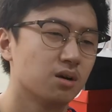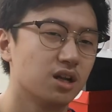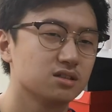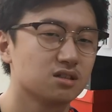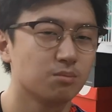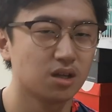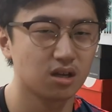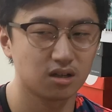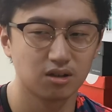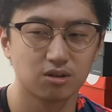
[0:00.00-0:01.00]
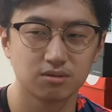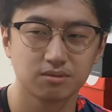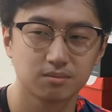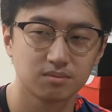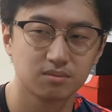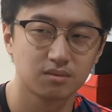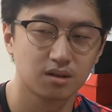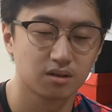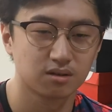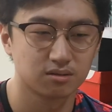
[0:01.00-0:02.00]
but it's something, you know,
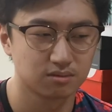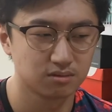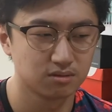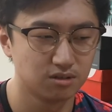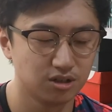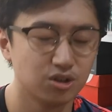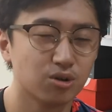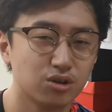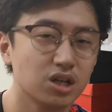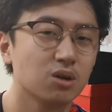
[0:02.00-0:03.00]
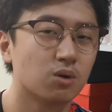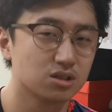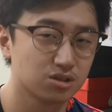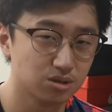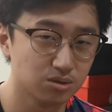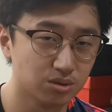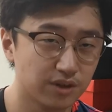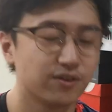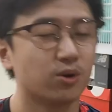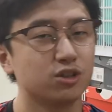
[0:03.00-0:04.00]
you don't really want to do
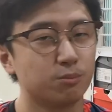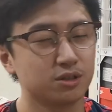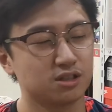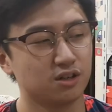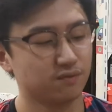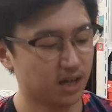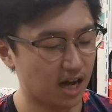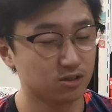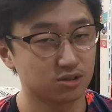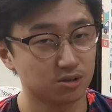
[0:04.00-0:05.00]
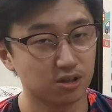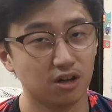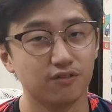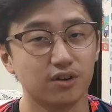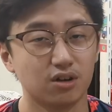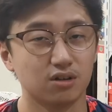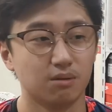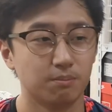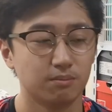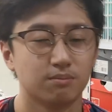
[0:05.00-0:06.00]
if you want to preserve the outsole of your
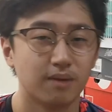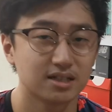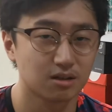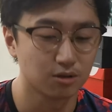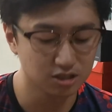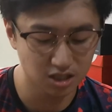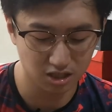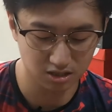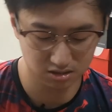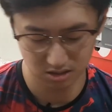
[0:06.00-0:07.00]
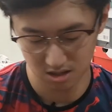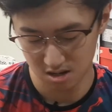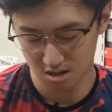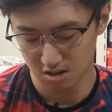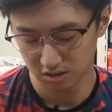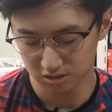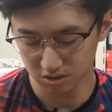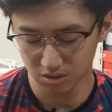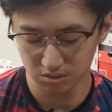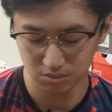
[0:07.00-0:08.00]
basketball sneakers.
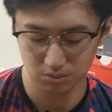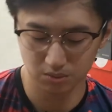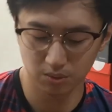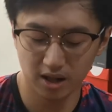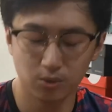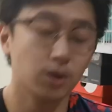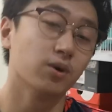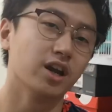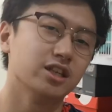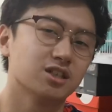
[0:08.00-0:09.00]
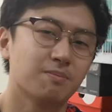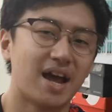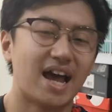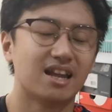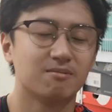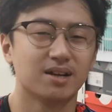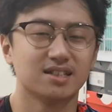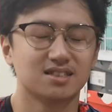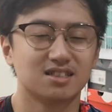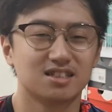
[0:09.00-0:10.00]
So while we were in Japan,
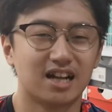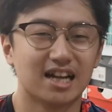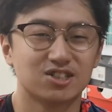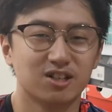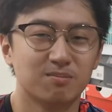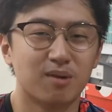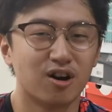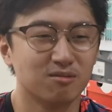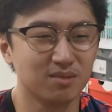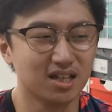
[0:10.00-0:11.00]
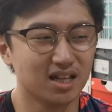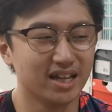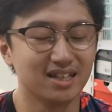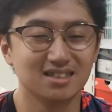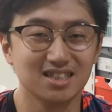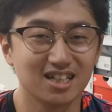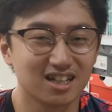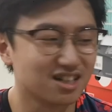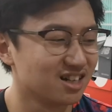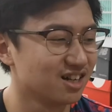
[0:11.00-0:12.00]
my sister actually bought me a
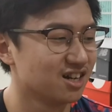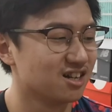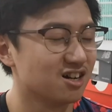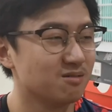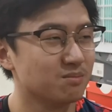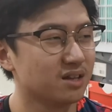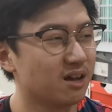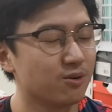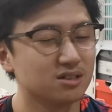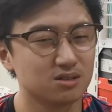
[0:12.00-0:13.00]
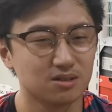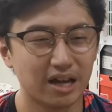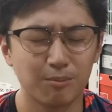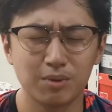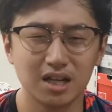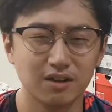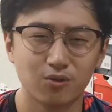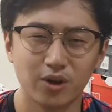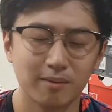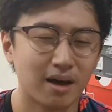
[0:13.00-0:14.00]
sneaker that was, I
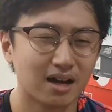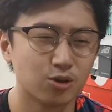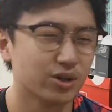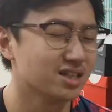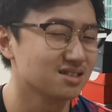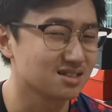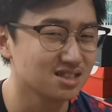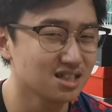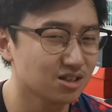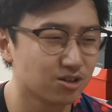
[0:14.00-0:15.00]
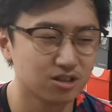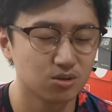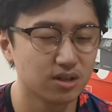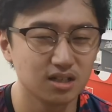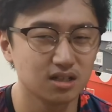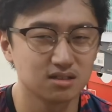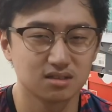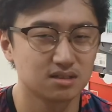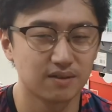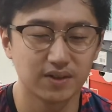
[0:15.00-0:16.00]
believe, way back 2016 or
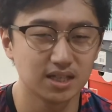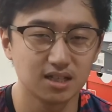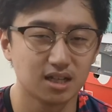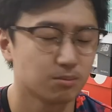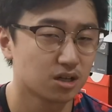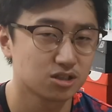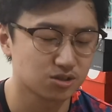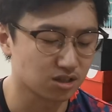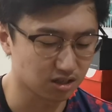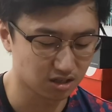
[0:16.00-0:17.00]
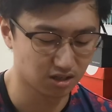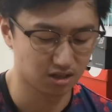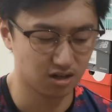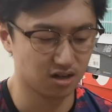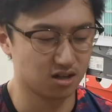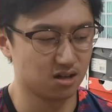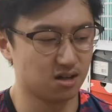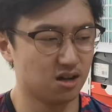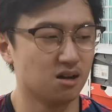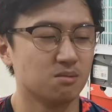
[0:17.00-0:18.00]
2017, I'm not sure.
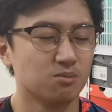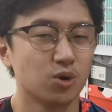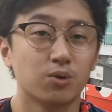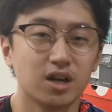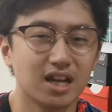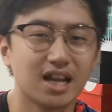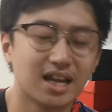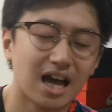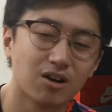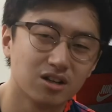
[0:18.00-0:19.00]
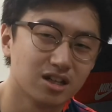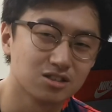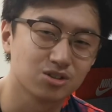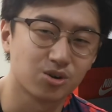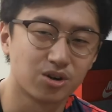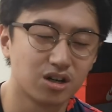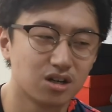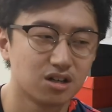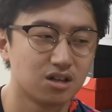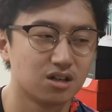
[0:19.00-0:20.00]
We were in an outlet
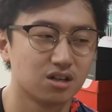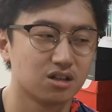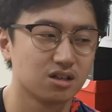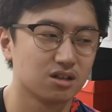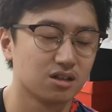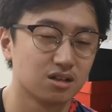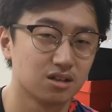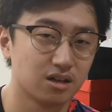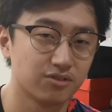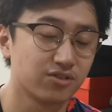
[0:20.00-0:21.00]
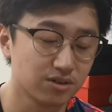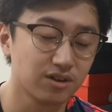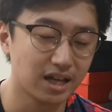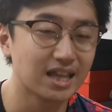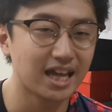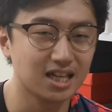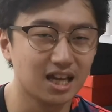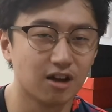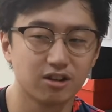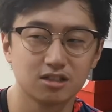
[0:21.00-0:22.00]
store, a
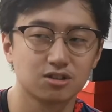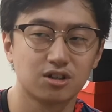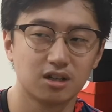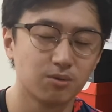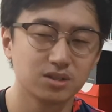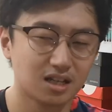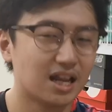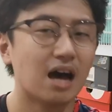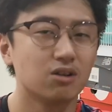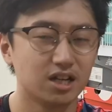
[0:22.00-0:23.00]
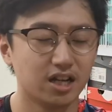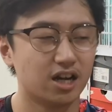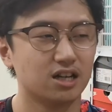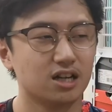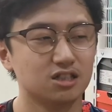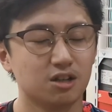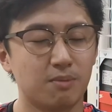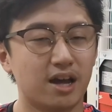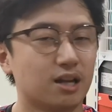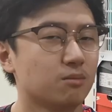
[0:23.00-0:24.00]
Nike outlet store. It was an outlet area in
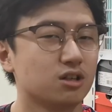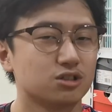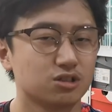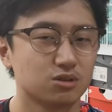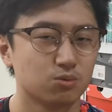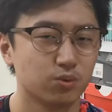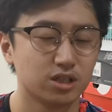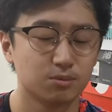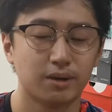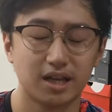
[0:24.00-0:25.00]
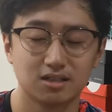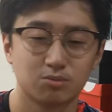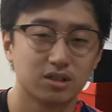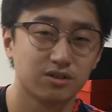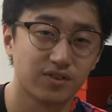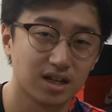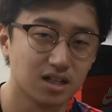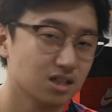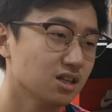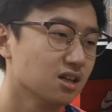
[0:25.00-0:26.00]
Japan, I'm not sure which place
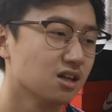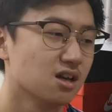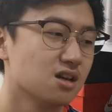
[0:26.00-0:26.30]
specifically.